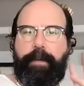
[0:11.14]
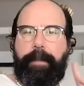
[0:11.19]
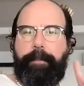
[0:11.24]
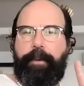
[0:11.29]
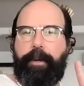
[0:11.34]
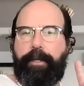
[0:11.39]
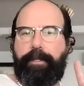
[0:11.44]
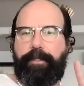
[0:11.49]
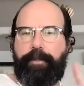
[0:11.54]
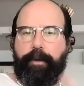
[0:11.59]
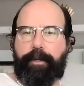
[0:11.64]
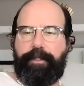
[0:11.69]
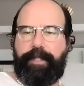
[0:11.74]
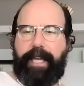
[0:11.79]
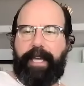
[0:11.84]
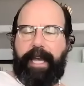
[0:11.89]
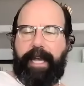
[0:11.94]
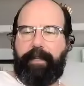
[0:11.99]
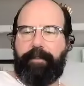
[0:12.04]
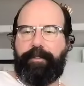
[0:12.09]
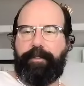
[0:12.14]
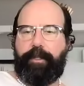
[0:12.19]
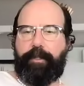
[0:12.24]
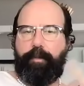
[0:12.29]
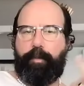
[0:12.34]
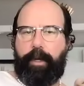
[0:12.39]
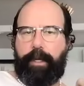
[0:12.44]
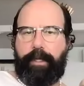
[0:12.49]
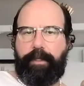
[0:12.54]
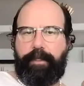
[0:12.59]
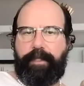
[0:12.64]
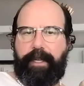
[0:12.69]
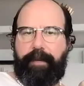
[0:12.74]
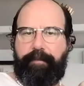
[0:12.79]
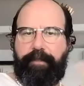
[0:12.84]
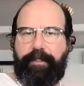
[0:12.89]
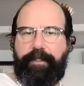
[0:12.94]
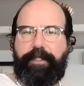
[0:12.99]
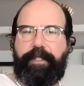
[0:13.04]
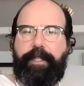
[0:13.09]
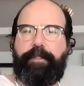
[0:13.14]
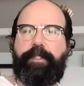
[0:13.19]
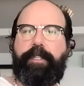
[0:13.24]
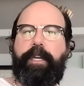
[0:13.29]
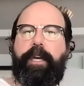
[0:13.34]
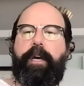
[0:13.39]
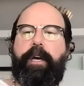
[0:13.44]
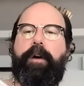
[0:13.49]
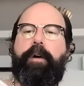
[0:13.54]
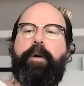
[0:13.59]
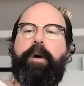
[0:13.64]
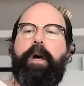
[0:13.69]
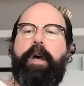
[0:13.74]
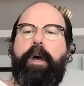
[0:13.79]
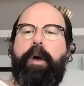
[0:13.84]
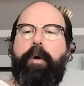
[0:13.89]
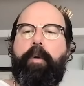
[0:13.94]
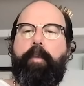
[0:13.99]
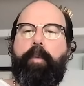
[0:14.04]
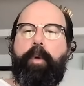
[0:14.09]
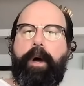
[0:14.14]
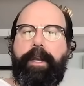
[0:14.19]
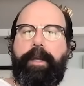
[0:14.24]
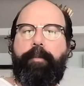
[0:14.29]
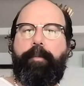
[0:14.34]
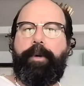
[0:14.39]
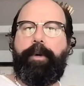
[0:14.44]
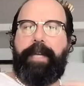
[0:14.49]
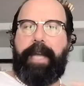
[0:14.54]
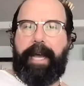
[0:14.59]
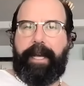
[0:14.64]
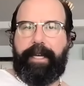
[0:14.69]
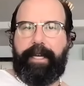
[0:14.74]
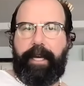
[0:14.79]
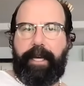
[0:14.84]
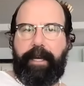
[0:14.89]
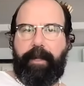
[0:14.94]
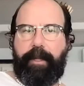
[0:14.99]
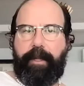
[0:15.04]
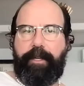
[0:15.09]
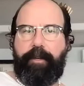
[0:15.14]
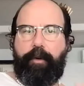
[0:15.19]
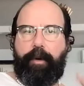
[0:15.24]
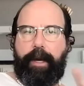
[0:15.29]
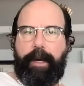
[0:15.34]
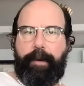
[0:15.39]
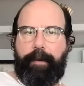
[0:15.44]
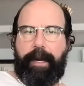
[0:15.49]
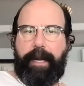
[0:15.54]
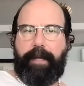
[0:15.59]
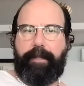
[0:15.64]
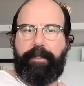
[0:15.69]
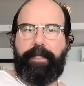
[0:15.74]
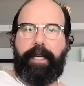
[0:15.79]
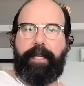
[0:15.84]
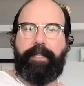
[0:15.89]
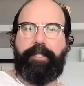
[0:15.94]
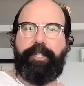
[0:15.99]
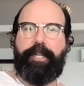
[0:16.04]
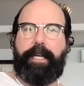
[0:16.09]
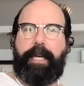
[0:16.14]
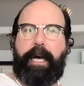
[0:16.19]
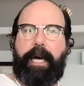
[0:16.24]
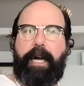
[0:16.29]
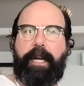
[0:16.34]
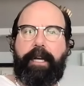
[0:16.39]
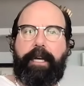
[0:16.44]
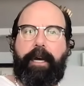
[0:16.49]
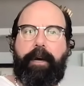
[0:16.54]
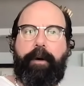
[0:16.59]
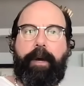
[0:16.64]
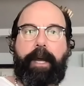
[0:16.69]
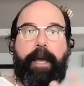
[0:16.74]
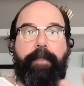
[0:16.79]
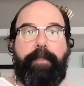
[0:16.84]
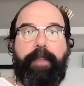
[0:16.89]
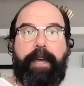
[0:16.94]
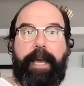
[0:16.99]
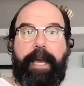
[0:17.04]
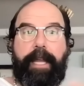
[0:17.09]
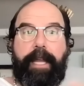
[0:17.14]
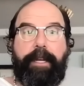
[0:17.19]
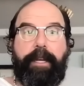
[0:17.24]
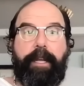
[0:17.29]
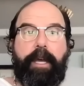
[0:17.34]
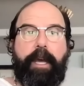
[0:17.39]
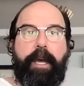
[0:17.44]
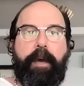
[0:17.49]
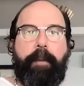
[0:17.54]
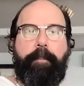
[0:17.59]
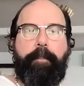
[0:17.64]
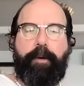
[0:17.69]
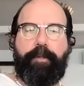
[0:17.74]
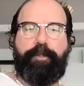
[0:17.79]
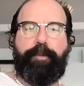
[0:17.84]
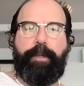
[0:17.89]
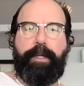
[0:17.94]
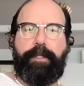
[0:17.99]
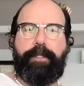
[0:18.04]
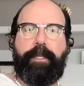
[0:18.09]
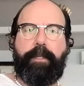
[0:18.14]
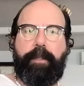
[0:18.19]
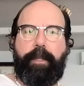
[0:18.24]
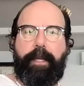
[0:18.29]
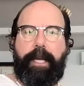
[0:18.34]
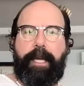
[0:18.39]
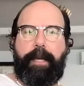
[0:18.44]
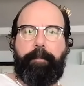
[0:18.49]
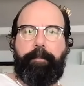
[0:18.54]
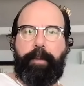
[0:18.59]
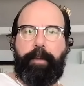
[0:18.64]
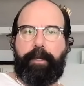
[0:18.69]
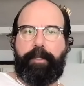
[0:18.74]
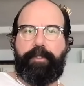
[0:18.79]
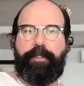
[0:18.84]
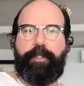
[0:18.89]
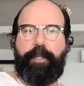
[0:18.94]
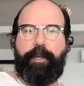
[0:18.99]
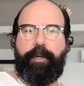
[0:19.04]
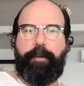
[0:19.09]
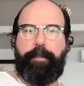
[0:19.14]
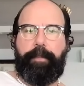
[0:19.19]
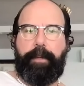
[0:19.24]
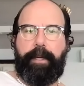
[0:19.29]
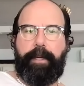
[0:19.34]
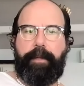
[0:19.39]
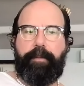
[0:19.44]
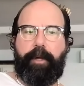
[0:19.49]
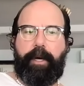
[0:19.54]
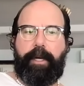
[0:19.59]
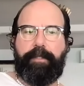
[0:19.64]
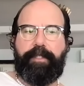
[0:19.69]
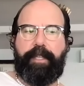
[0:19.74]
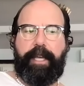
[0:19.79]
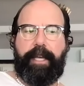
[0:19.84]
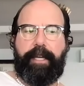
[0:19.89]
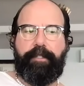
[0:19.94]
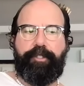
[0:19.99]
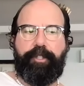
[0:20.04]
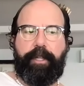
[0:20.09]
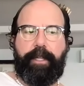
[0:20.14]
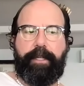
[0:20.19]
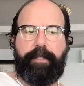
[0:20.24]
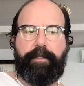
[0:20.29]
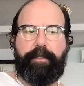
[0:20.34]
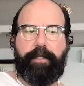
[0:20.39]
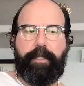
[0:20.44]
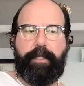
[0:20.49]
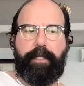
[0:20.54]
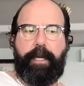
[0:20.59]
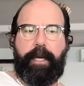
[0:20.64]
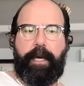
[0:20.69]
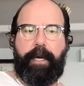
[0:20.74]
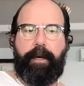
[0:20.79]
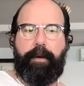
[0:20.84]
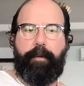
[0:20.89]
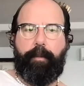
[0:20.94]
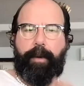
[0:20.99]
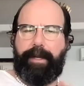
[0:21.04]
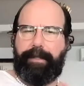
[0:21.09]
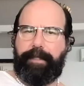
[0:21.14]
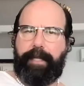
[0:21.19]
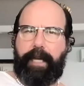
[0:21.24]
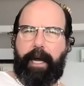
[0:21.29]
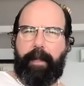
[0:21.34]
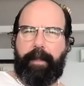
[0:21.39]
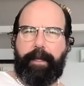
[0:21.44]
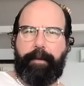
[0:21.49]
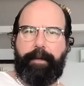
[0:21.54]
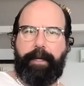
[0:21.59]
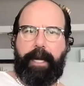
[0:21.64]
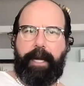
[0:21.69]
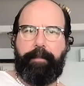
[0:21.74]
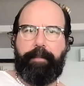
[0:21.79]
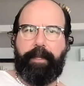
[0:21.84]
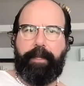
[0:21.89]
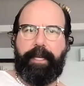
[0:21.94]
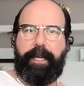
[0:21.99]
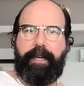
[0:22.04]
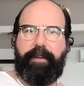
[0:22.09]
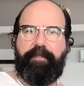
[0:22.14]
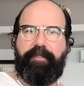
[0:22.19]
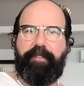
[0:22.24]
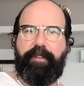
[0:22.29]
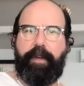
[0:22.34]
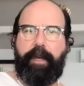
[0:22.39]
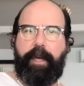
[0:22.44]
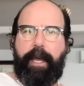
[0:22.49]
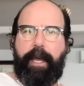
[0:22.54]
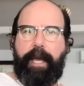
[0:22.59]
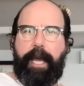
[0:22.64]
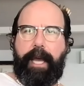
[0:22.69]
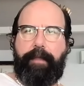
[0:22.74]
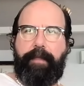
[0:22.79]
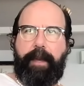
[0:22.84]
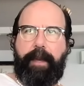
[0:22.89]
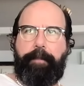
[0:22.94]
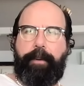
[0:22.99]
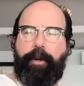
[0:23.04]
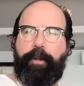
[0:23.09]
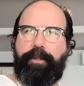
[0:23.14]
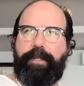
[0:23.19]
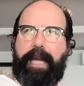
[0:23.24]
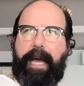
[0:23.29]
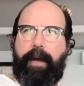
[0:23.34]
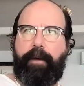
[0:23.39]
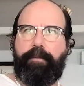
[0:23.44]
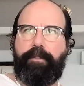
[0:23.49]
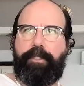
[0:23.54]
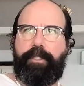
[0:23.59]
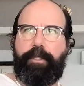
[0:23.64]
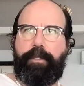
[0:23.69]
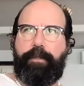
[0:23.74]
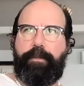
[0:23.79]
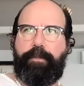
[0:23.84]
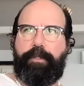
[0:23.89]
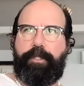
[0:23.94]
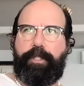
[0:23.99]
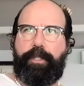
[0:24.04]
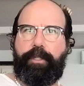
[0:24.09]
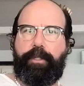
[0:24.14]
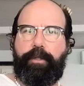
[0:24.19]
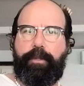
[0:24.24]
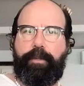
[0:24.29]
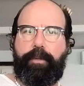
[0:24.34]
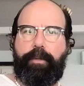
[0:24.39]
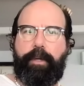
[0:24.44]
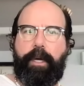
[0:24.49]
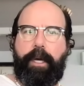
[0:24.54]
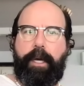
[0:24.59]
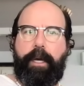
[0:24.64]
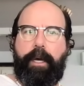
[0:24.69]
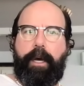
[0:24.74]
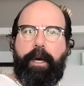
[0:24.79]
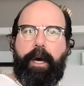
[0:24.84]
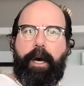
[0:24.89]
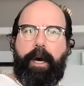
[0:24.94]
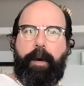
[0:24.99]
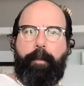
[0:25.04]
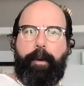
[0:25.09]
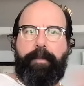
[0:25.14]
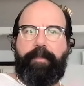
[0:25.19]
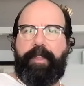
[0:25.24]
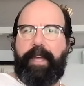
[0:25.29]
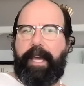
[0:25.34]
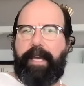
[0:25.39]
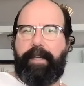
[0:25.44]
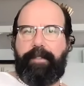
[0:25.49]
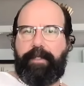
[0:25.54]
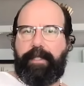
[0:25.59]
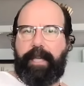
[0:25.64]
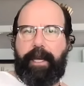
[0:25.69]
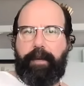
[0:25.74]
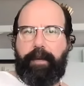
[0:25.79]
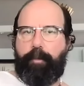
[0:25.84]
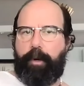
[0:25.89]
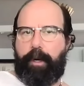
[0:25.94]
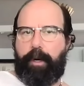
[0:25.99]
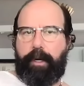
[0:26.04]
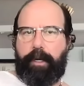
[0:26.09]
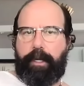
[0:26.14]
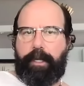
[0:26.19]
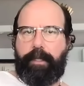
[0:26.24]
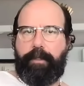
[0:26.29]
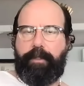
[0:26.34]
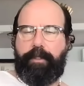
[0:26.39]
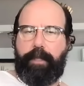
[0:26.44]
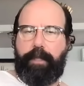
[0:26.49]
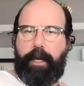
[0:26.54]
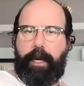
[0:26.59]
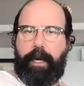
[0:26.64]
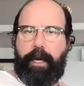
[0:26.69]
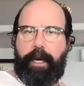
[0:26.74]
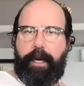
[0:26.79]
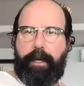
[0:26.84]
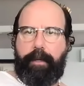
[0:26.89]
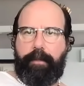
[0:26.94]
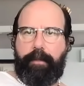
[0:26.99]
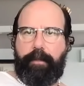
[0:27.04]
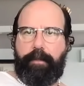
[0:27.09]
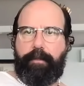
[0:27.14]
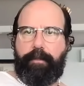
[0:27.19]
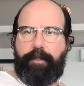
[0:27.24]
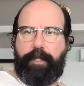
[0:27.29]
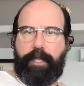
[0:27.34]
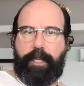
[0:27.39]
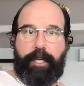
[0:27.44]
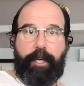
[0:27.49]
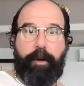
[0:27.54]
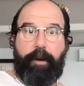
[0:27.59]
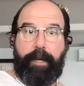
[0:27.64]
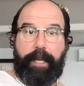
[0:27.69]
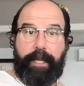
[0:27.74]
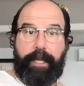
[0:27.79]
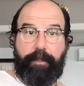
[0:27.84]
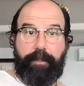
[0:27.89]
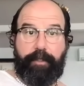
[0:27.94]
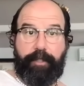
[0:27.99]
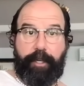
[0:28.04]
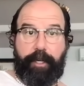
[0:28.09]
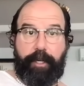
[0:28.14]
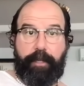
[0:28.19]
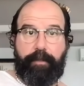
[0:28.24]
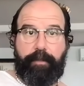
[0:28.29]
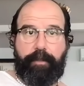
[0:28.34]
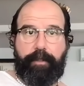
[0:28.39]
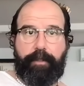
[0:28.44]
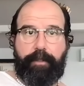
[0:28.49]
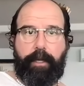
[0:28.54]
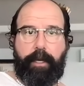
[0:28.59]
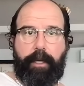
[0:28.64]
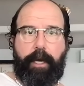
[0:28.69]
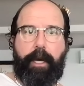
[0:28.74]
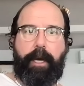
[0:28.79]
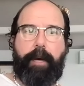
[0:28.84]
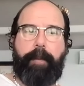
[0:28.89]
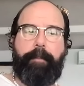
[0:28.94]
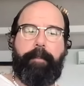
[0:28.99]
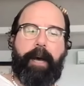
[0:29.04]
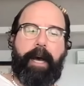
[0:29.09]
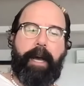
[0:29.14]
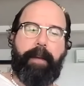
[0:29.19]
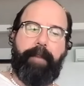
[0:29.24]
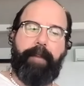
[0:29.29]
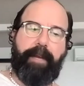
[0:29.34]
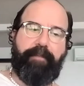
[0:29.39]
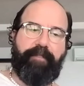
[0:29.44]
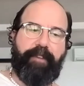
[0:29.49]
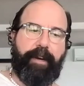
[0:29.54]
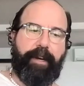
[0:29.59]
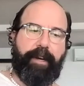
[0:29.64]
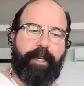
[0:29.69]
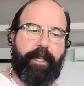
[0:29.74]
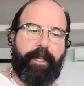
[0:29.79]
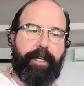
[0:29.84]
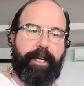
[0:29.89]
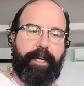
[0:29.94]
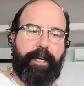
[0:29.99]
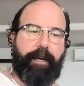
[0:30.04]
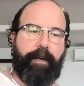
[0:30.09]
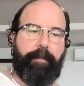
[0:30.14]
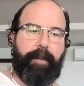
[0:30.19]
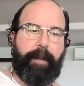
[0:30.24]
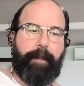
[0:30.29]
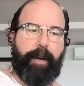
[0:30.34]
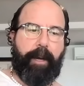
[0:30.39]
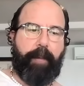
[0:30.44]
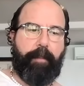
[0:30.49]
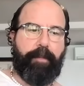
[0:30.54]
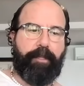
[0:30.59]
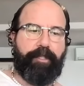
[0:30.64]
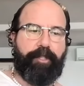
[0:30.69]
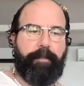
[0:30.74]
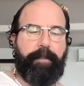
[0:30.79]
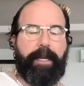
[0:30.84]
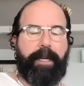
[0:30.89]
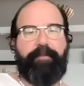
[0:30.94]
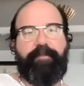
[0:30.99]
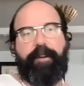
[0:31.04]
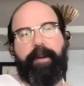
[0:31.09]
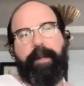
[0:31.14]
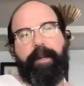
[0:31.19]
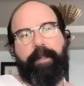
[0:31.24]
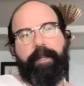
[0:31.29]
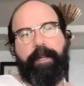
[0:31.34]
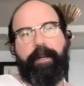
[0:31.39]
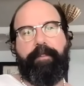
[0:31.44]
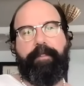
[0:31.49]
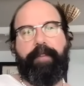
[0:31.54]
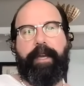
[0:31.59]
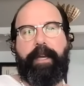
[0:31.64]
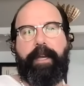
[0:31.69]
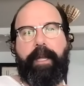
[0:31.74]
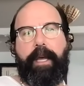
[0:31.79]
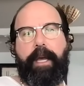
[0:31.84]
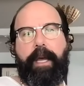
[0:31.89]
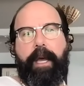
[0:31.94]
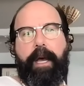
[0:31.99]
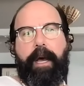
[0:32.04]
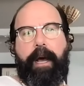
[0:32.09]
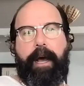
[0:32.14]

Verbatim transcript: Three bookstores canceled, one in San Francisco, one in Winnetka, Illinois, right outside of Chicago, and then most recently Book Soup in Los Angeles, in uh, West Hollywood, I believe. And they pulled out due to uh, what they said were cons uh, security concerns. Um, I made it very clear, and my publisher made it very clear, that